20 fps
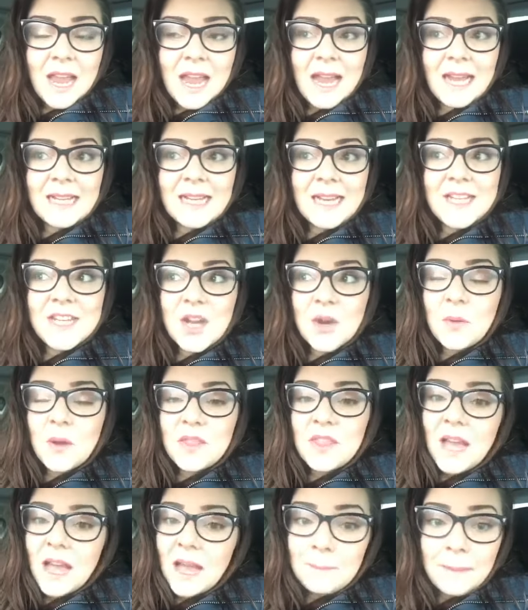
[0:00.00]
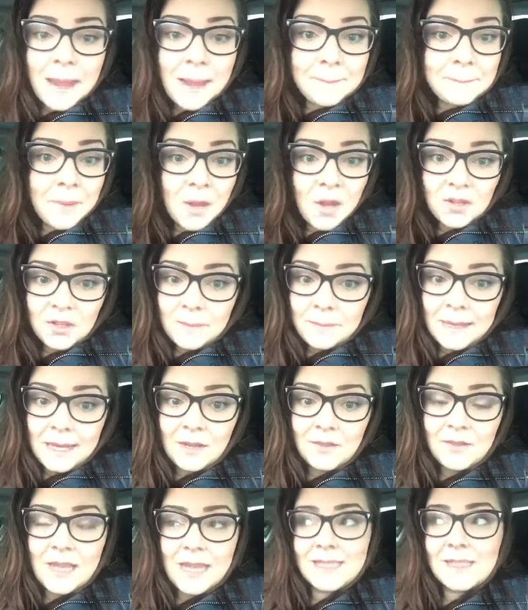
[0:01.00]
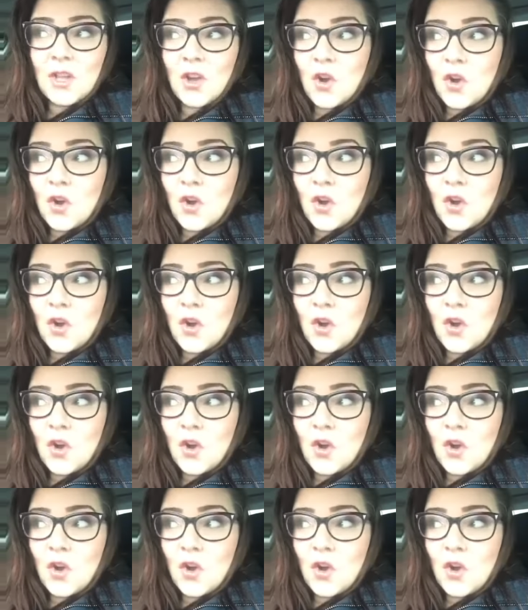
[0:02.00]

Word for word: And I know that I pamp on about this